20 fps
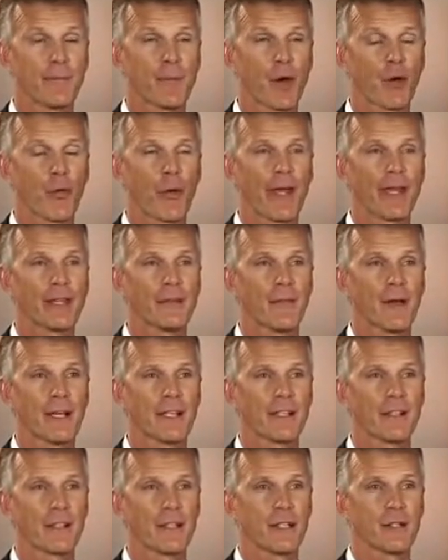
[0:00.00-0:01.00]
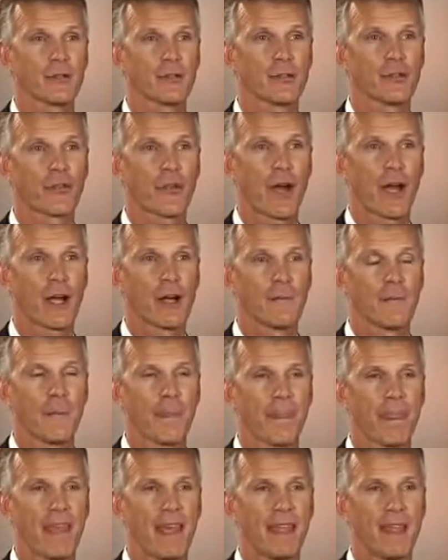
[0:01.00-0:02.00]
a randomized clinical trial
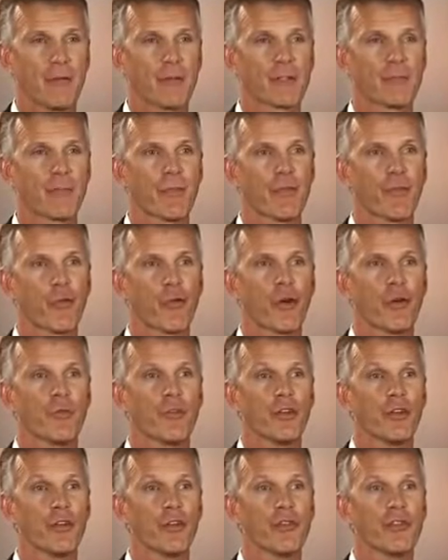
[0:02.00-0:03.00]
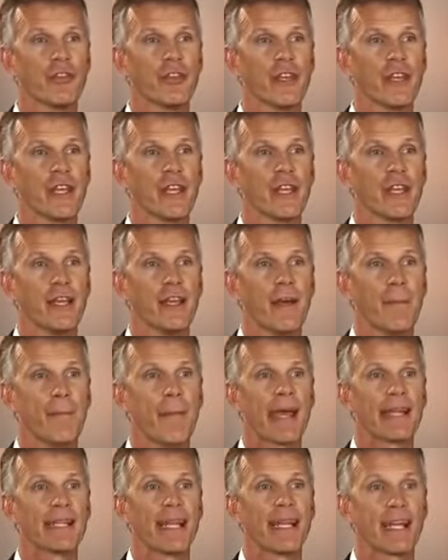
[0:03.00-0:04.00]
that was performed using
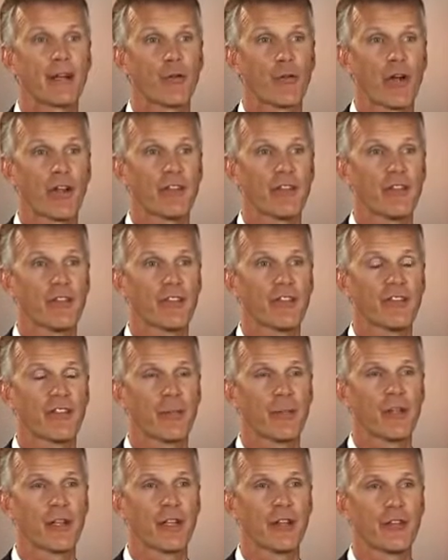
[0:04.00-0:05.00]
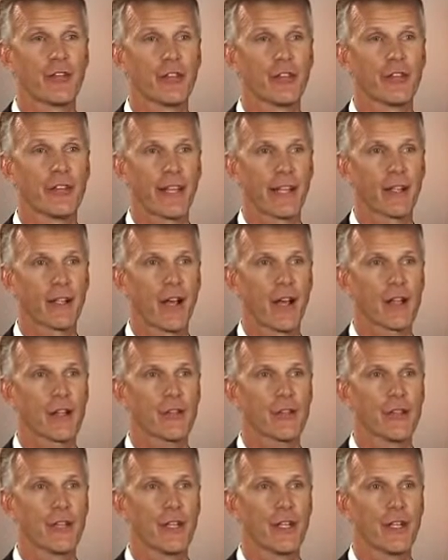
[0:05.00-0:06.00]
magnetic resonance stimulation
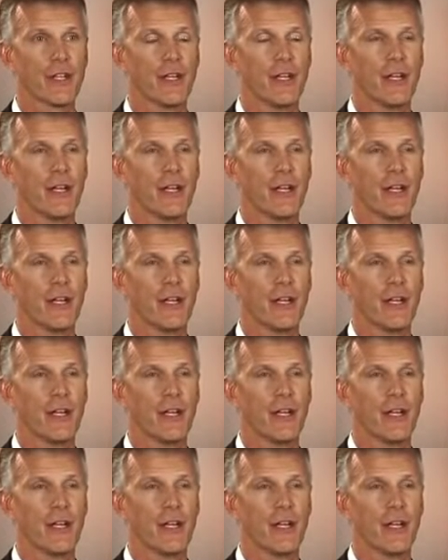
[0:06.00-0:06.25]
technology